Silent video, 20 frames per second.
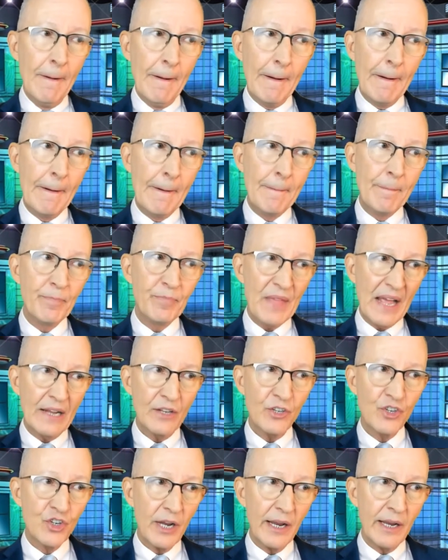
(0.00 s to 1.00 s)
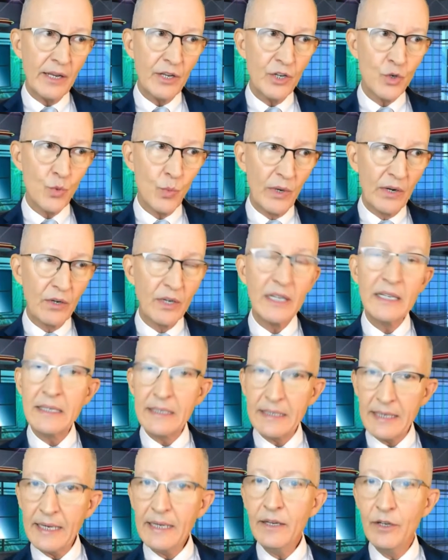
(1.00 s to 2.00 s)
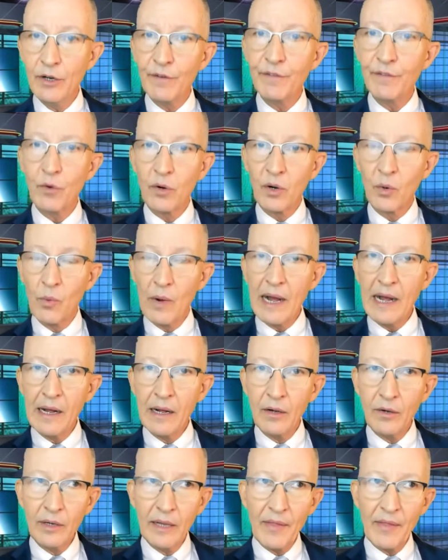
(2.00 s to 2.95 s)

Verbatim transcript: Um, that change will continue for a while.